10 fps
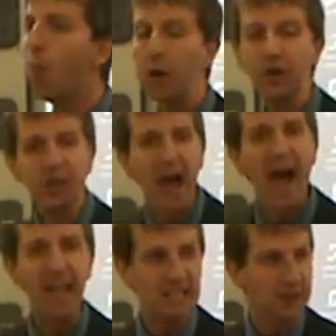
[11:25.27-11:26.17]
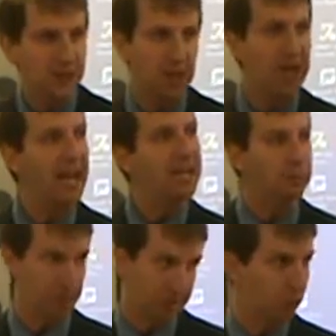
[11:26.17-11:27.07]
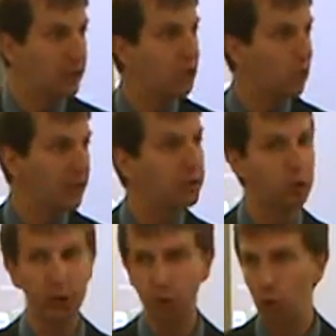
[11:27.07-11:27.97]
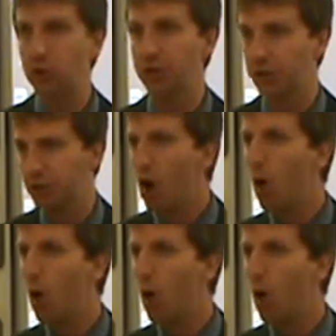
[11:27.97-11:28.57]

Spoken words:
but is an active engagement with your research sources.